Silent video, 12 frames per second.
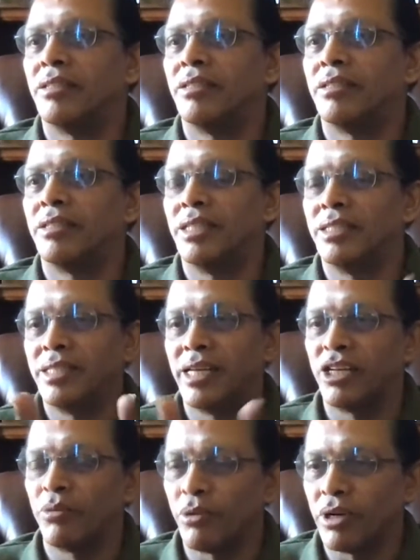She is there
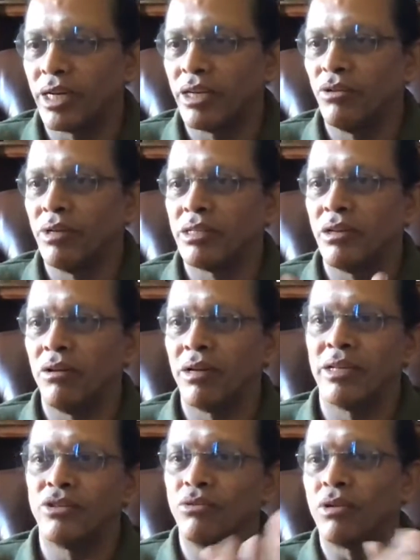to protect you as long
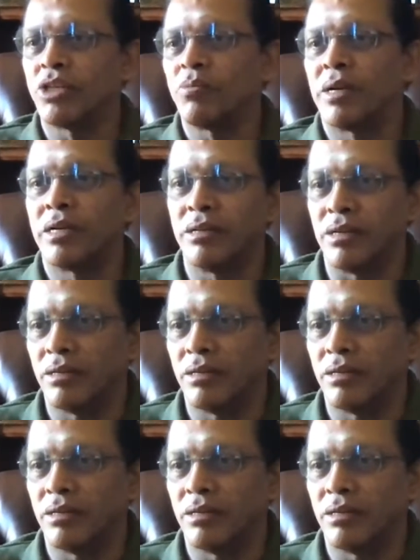as you respect her.